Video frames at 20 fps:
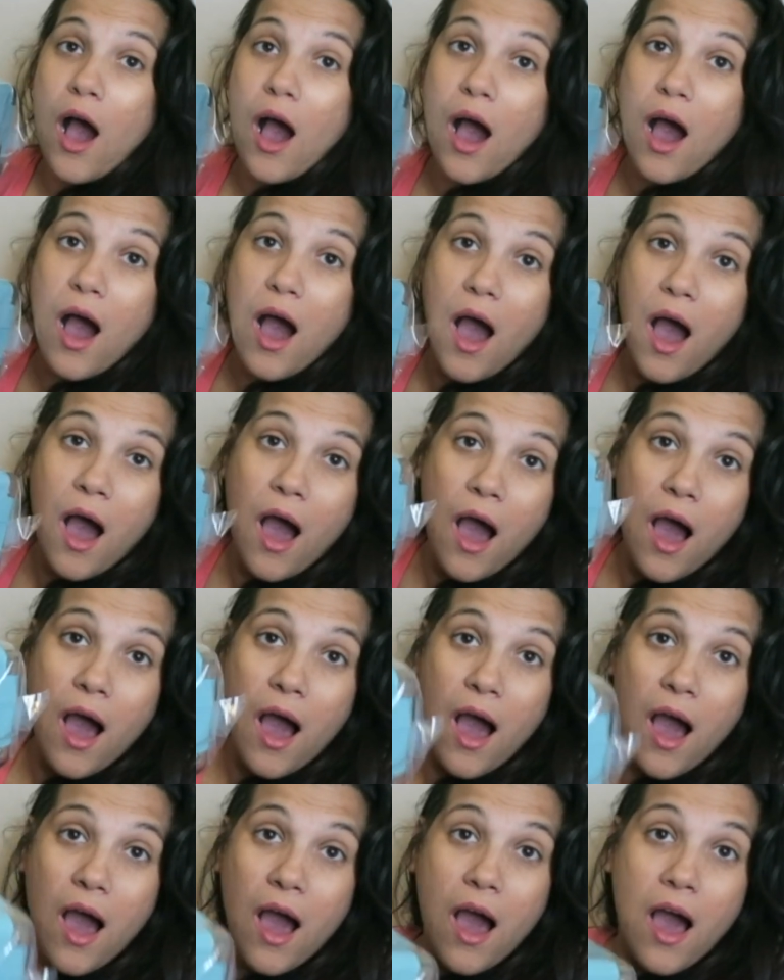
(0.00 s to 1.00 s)

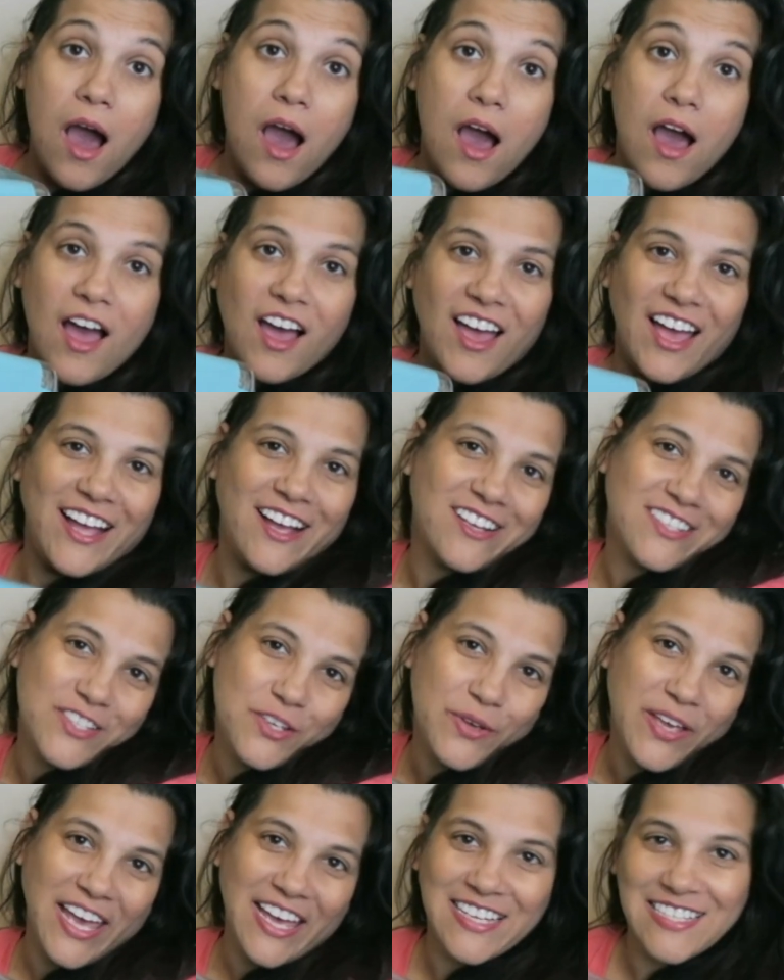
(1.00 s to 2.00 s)
Oh, I got
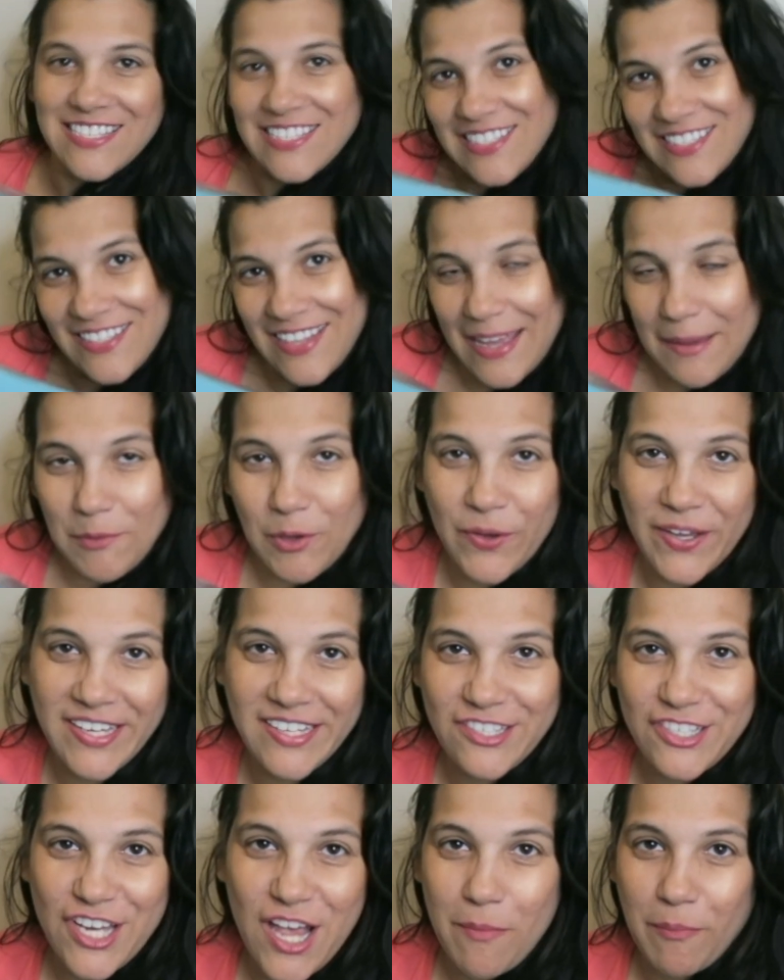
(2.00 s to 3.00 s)
suitcase. I'm
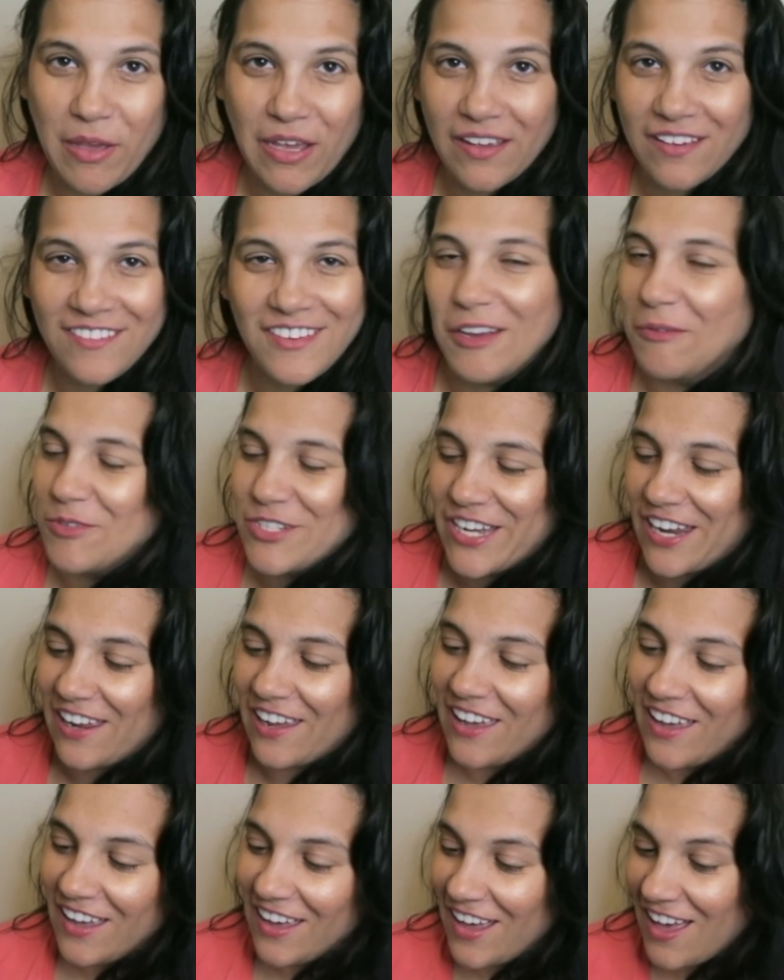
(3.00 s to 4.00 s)
going shopping. No, I'm just kidding.